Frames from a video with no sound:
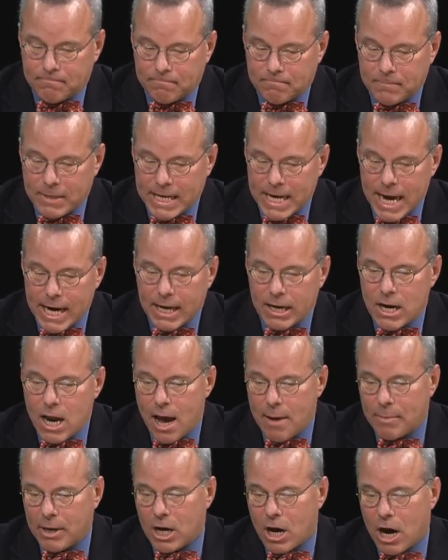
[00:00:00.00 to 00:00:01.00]
The
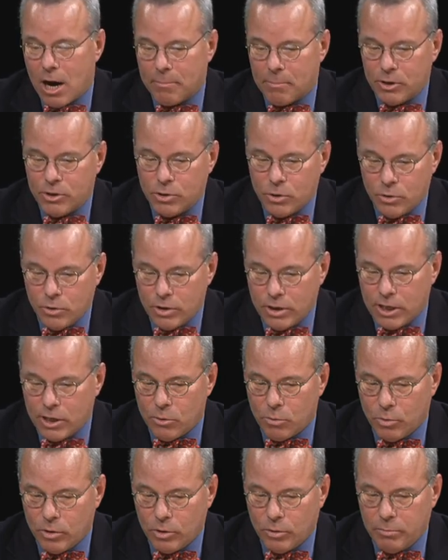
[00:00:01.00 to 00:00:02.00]
economic opportunity
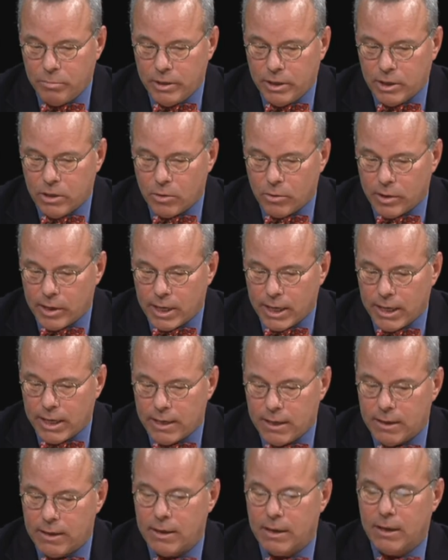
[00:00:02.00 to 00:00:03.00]
will be
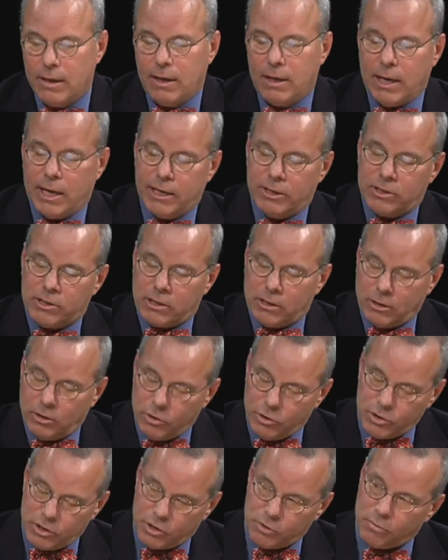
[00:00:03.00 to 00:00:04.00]
created and
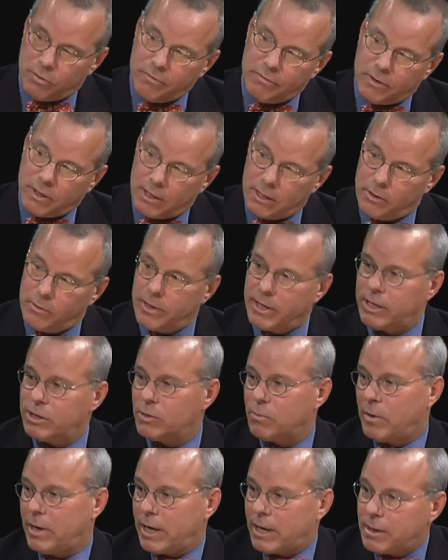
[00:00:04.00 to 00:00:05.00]
solutions will follow in
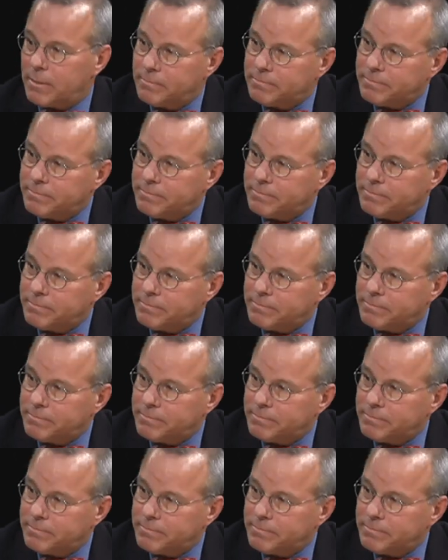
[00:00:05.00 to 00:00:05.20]
its wake.